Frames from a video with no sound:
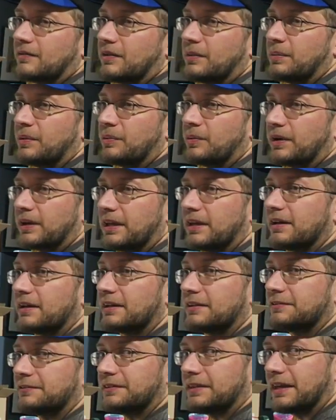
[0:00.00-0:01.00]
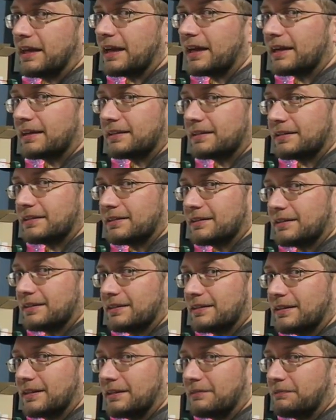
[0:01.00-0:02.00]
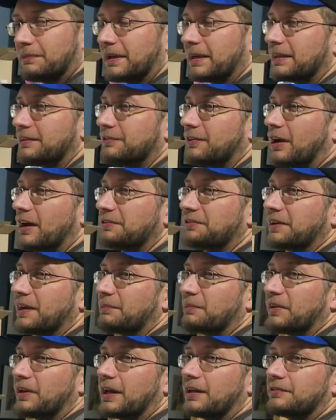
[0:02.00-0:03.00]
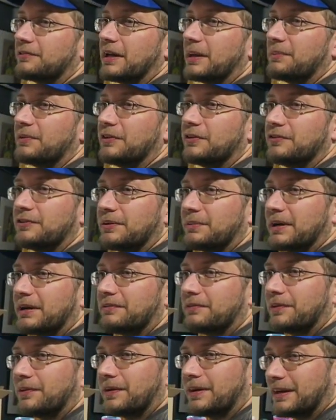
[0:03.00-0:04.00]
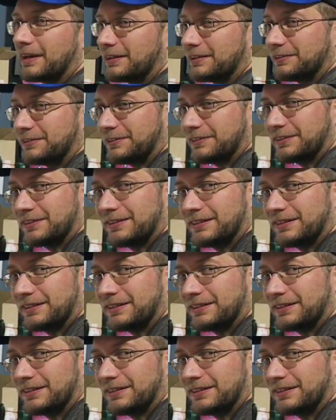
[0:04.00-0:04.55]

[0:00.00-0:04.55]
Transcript: We've been working on a skit it's been exhausting. I'm lost. I'm losing my voice.